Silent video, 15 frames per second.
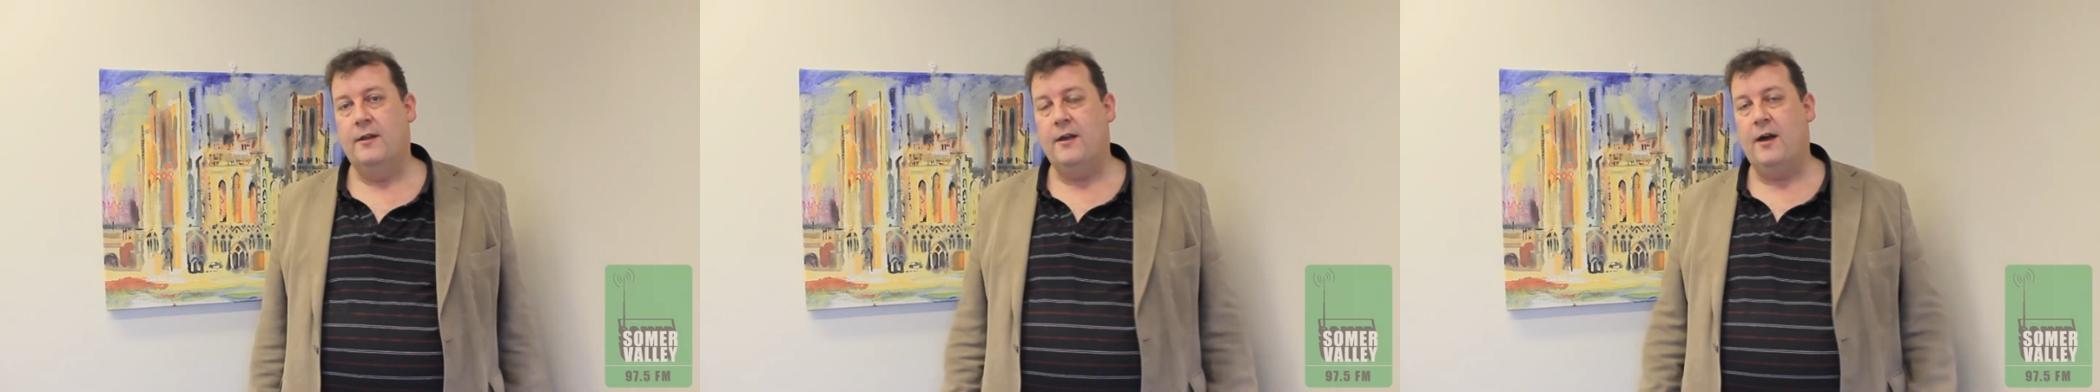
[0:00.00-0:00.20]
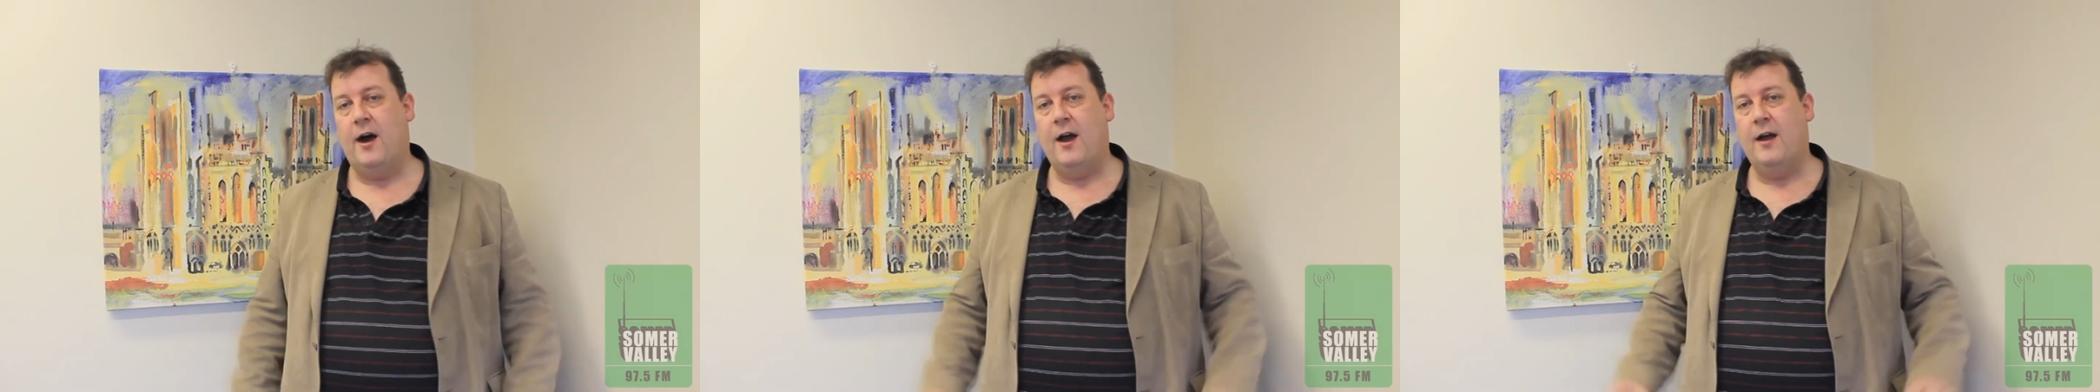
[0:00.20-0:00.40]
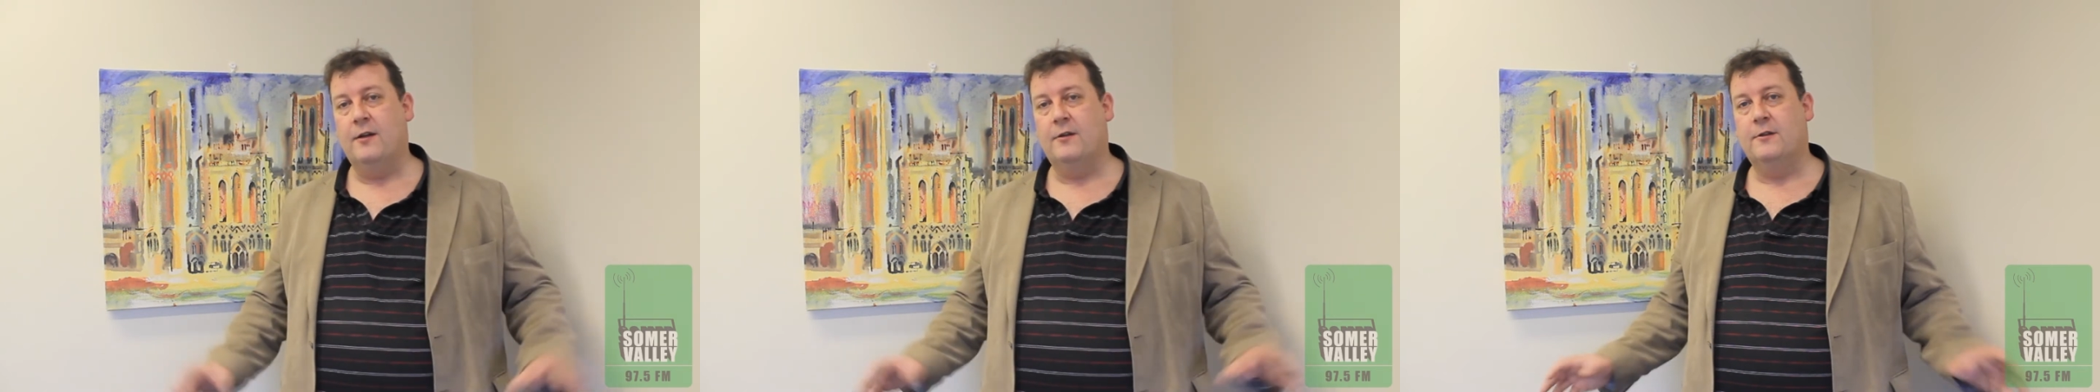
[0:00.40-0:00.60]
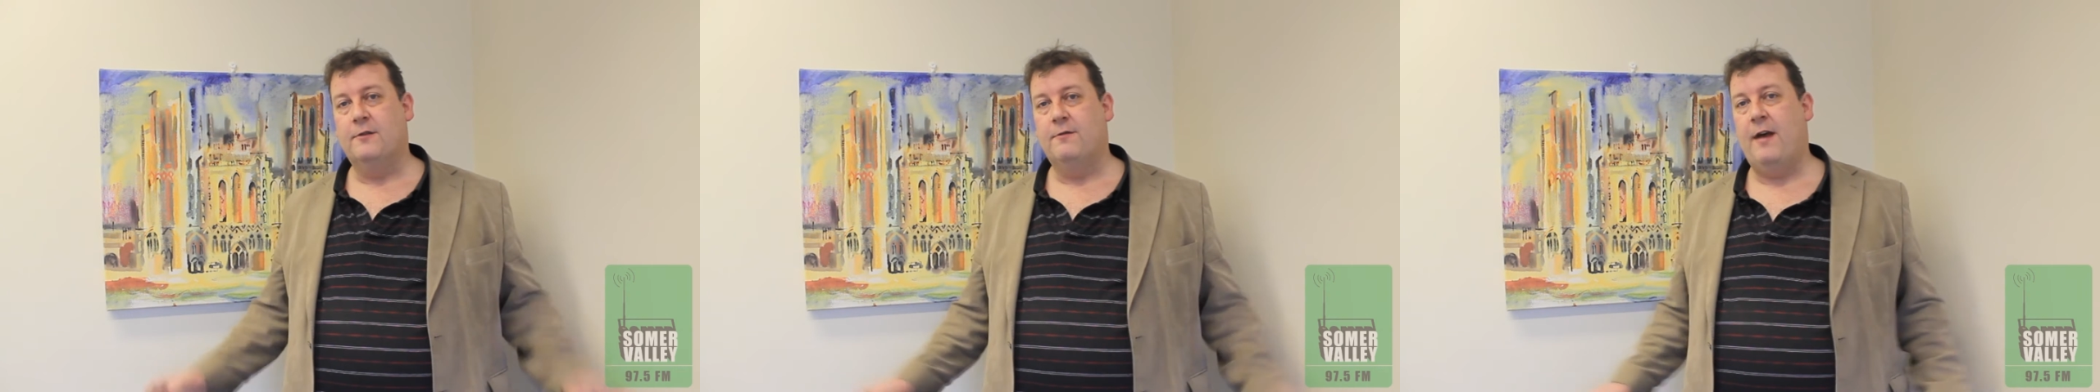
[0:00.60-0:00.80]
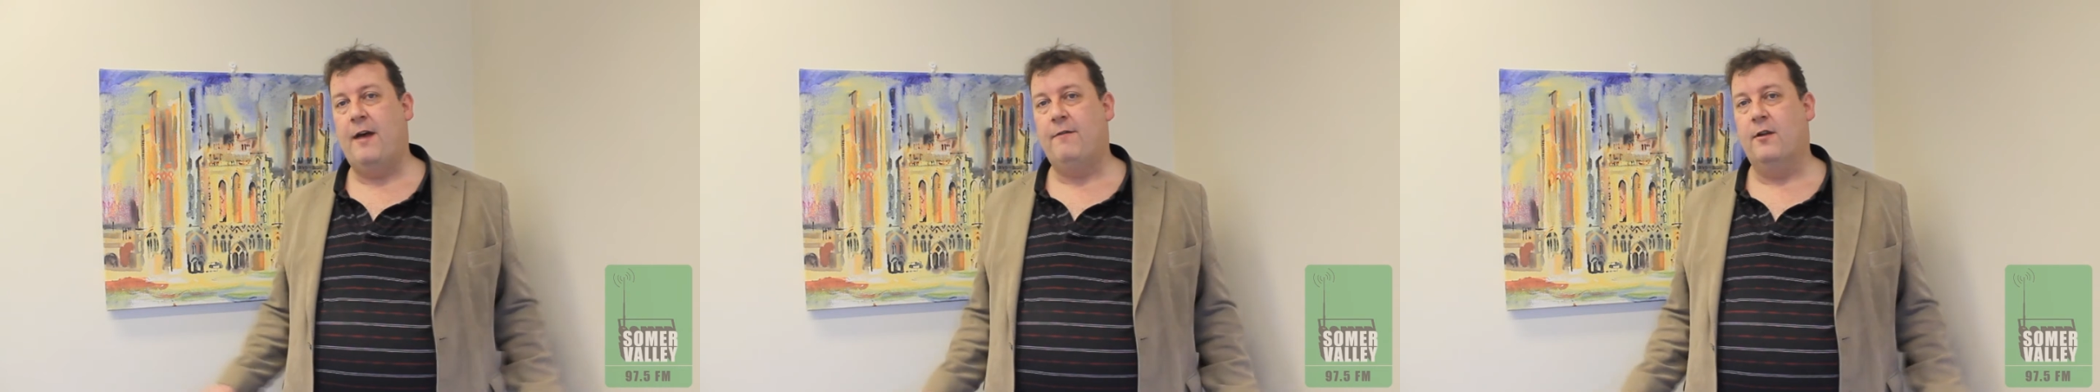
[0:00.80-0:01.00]
the Isles
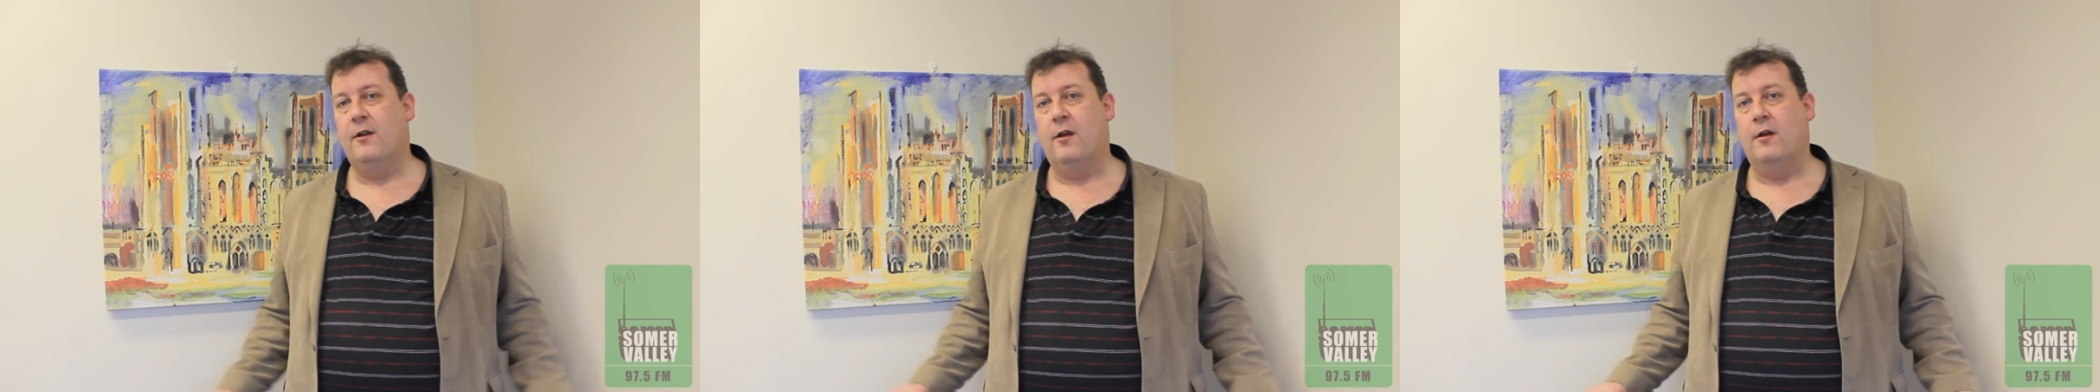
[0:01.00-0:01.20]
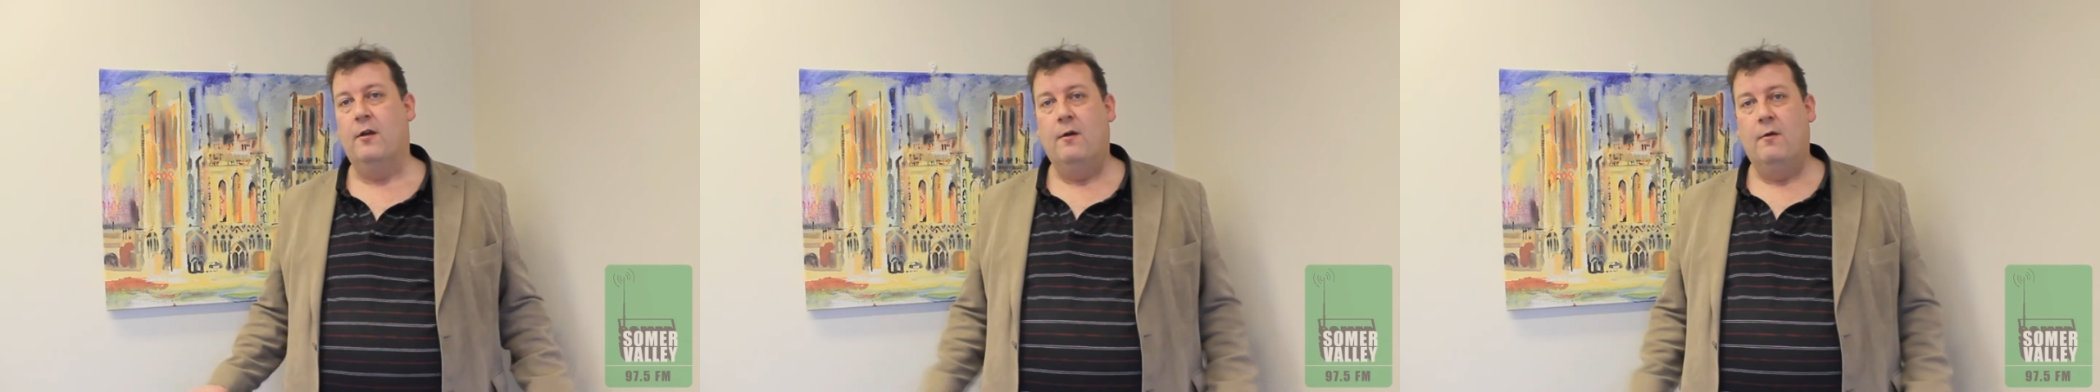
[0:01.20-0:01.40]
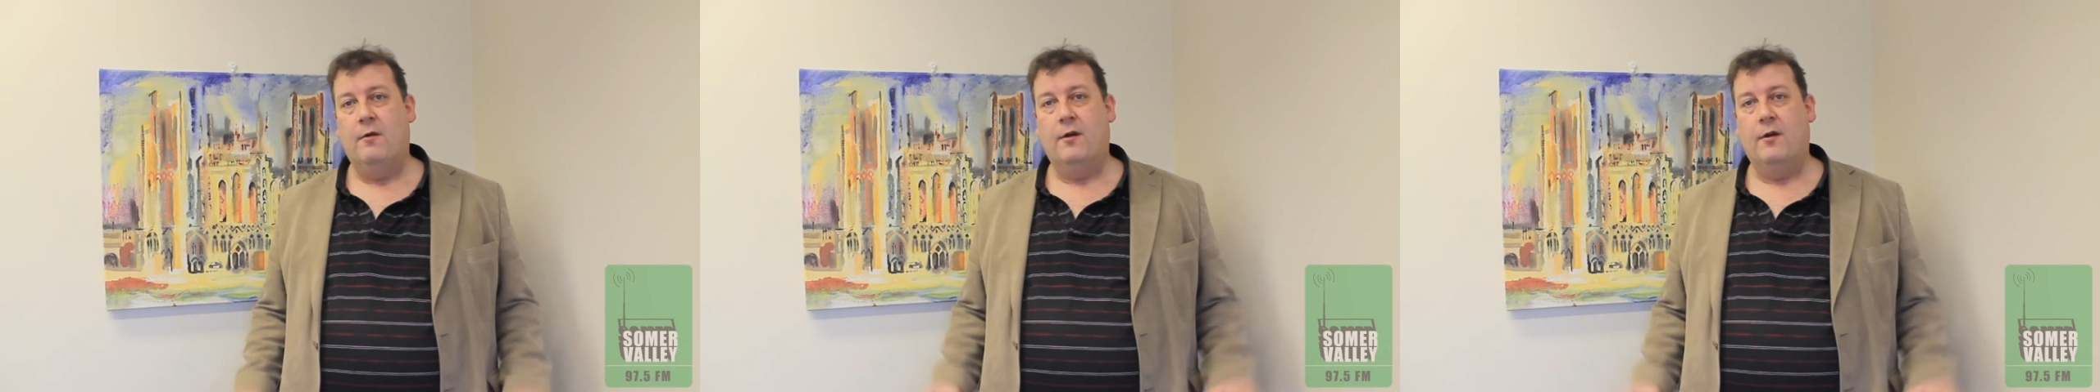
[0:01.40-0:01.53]
of Avalon,